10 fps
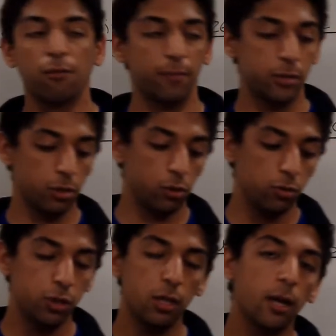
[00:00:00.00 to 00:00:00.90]
from a
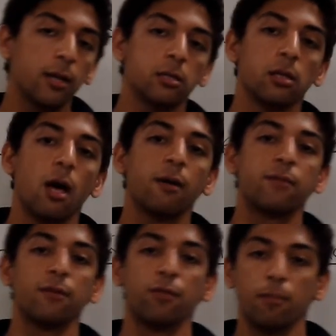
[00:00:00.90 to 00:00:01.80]
solution that has a
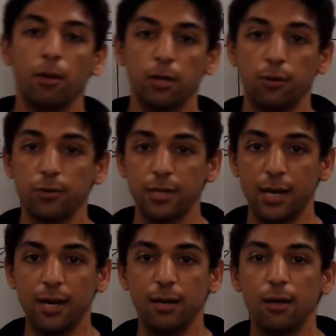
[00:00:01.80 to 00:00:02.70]
lot of different
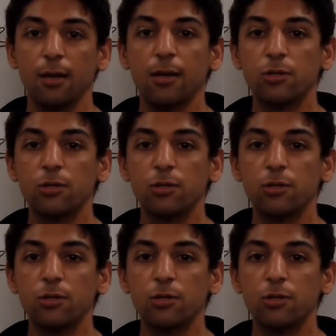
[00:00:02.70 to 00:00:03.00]
molecules in it.